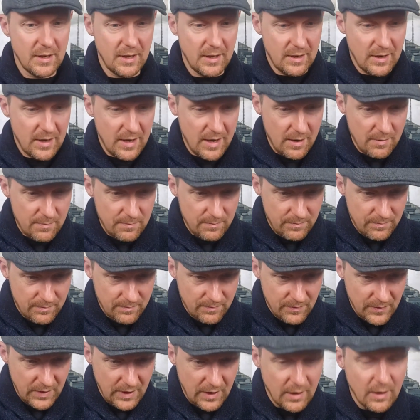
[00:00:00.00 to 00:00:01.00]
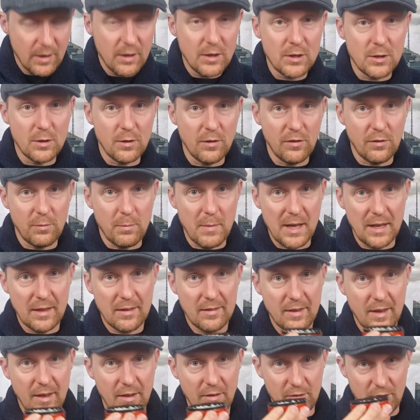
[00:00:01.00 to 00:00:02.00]
in here. Do the smell
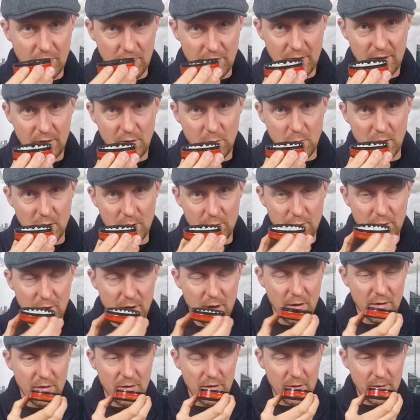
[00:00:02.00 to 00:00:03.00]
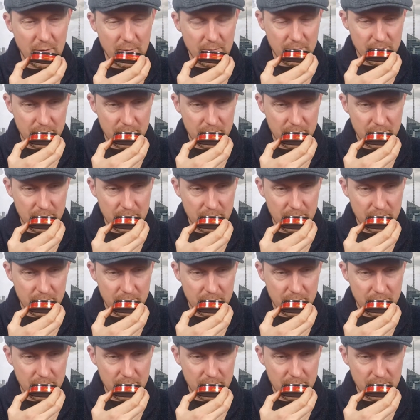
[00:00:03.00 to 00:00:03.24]
test on this one first.